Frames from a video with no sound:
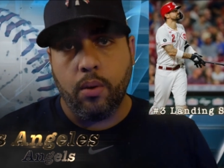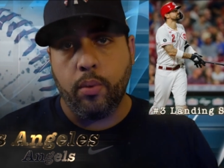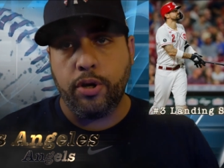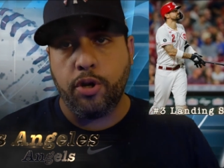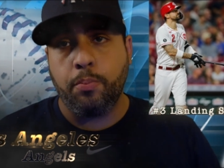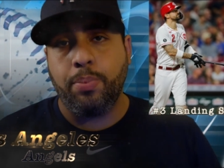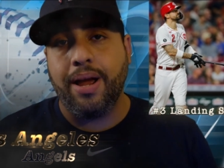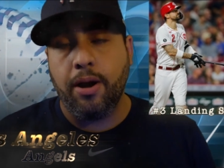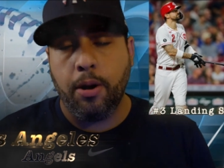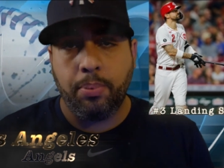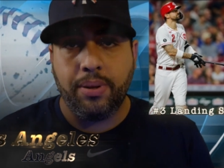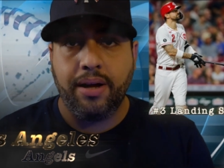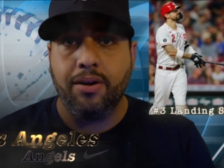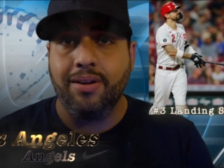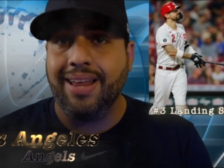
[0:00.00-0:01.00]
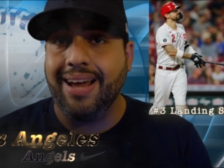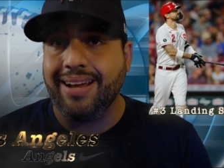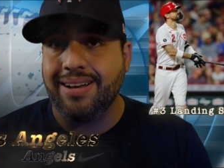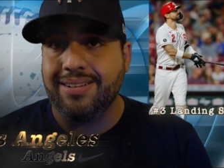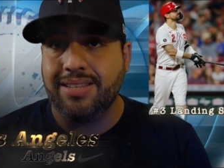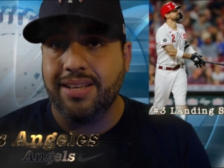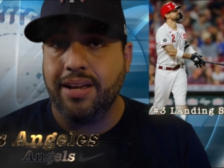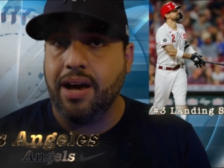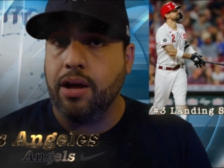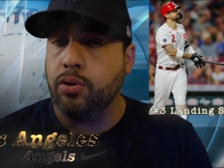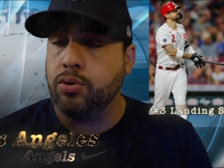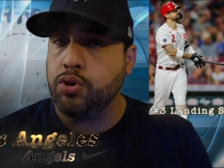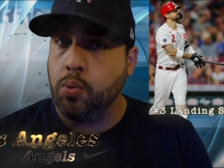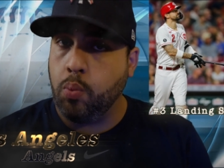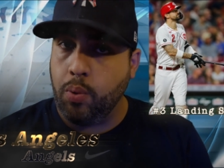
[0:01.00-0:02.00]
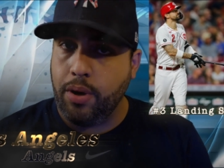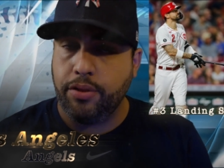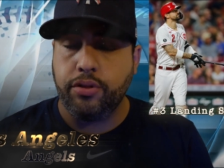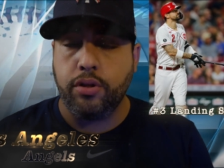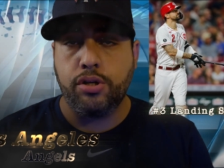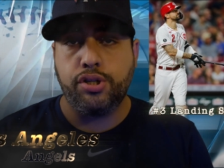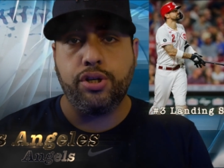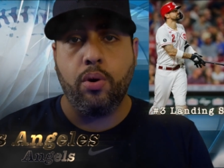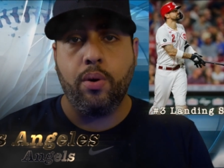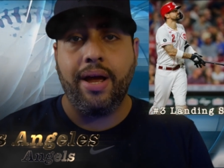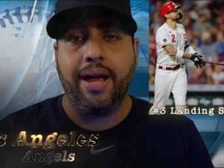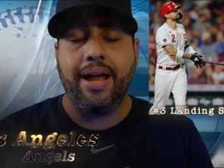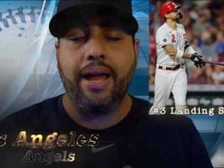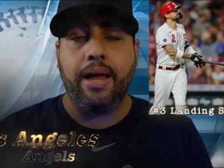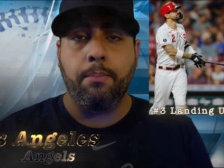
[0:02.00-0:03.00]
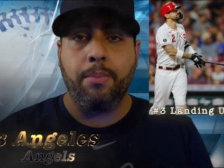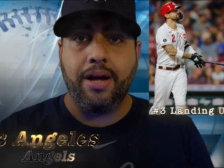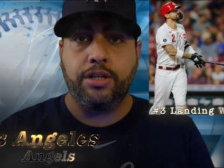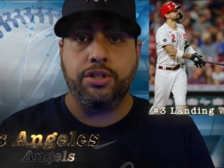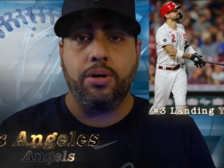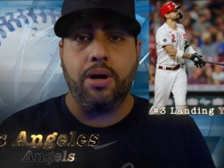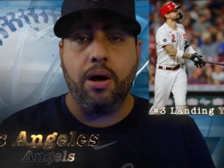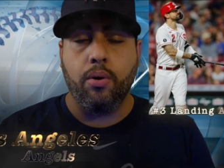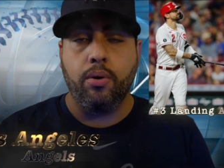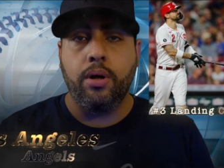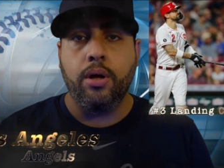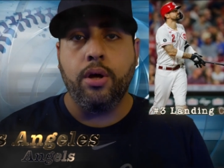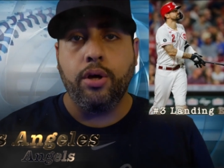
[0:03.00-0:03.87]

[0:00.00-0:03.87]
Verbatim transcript: When you pair a player like Castellanos with Shohei and Mike Trout,